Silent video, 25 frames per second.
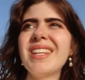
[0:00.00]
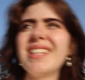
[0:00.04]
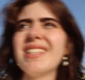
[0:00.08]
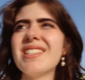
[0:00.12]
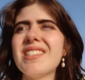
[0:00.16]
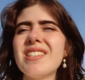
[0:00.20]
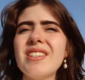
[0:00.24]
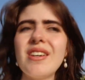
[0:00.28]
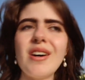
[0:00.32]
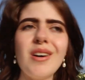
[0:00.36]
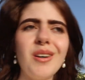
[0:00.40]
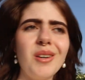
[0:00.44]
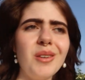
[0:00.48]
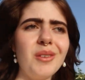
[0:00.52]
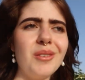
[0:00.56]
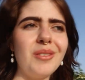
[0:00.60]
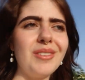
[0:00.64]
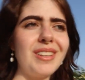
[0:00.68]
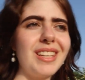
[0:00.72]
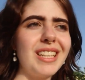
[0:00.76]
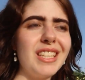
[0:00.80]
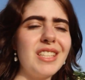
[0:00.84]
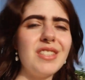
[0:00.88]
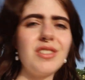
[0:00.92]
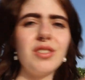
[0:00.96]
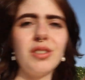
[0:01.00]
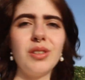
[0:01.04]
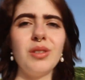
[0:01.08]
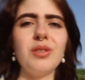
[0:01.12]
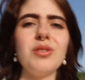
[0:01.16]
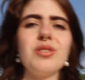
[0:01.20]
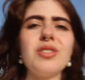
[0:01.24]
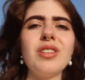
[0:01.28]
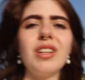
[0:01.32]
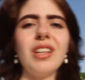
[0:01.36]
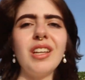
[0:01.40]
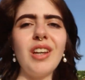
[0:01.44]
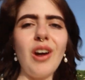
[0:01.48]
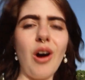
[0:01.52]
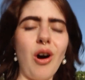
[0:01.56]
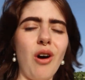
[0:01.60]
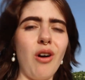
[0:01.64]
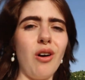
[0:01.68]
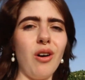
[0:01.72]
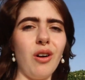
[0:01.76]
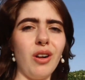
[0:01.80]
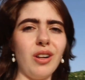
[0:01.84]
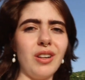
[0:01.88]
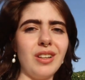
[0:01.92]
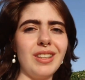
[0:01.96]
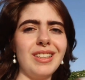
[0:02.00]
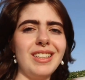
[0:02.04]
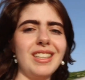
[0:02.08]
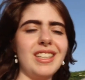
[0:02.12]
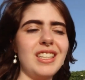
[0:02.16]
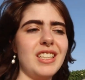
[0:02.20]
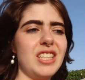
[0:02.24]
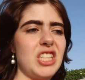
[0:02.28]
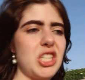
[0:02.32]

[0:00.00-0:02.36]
so it's usually all